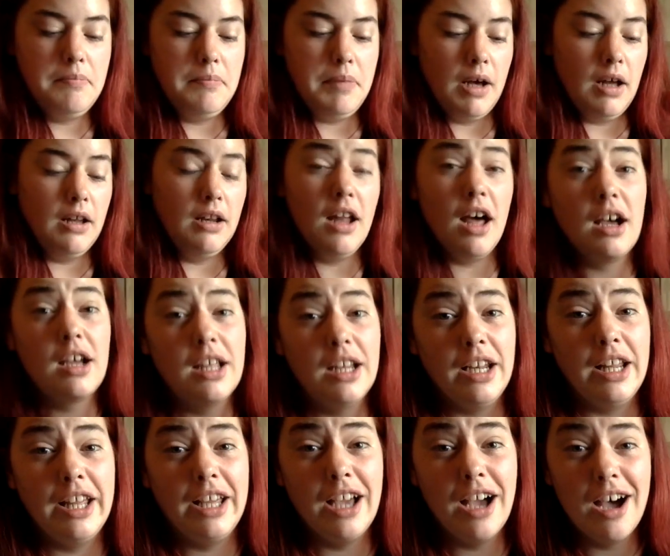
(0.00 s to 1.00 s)

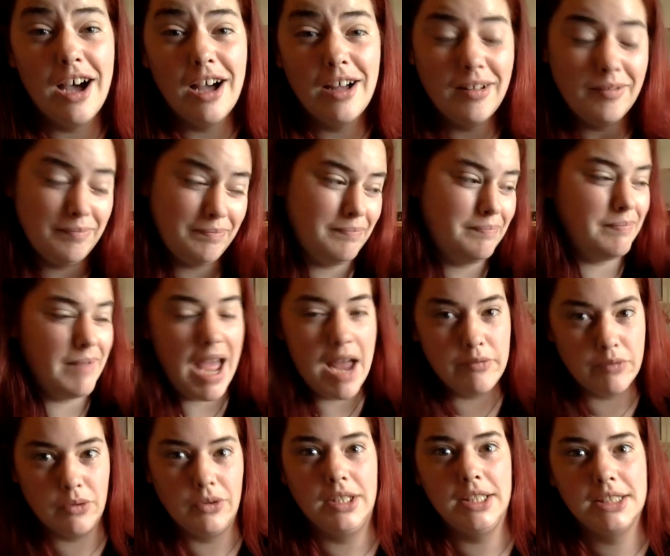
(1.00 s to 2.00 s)
luckily
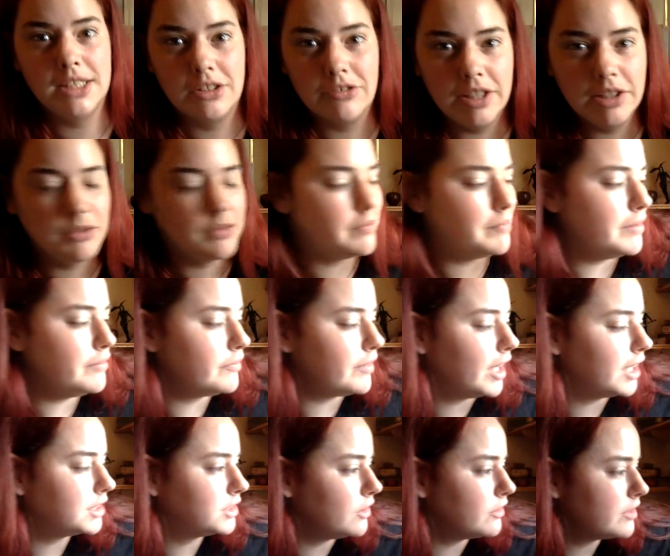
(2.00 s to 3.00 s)
everyone disagrees with me for
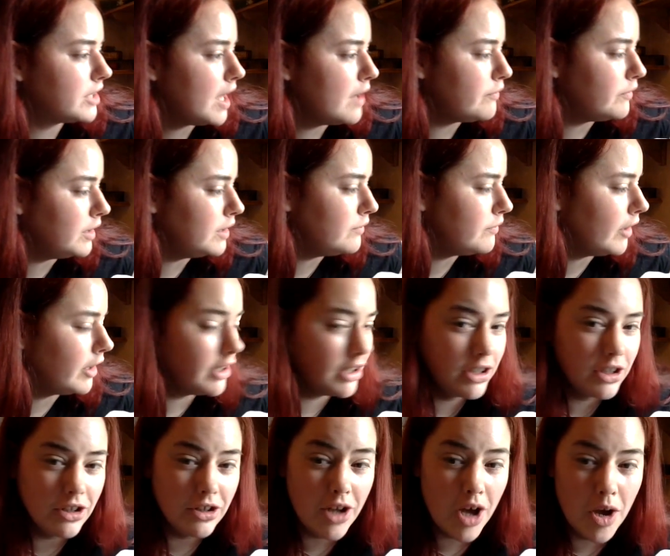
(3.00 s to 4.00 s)
that, so I'll definitely find a
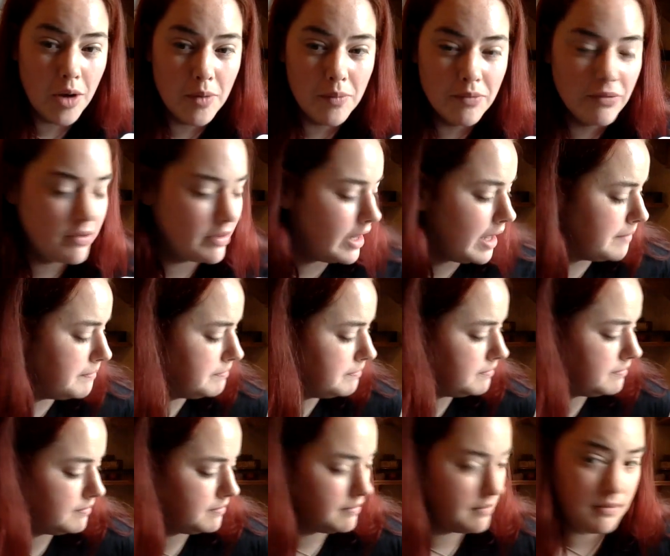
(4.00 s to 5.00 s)
good home for them.
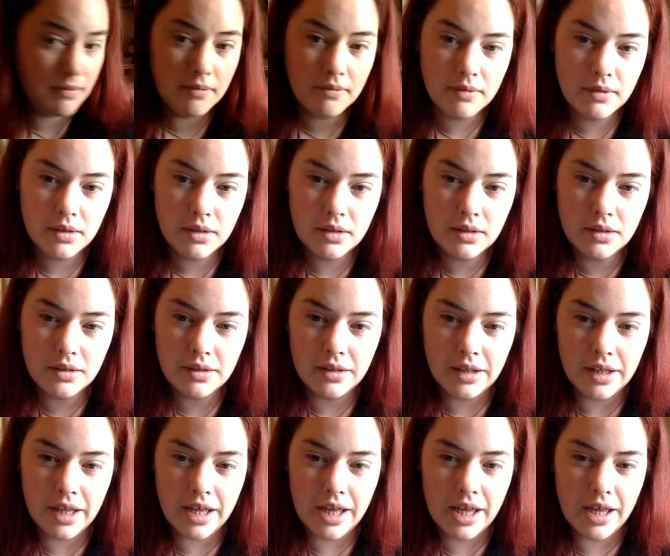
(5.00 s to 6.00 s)

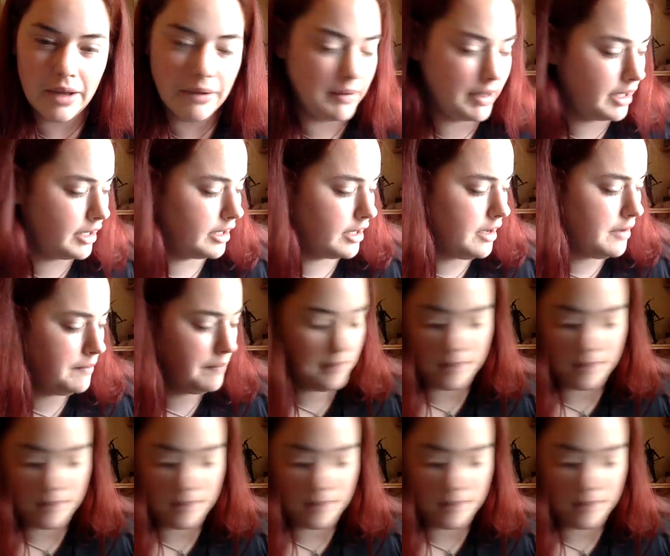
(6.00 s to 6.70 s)
There we go.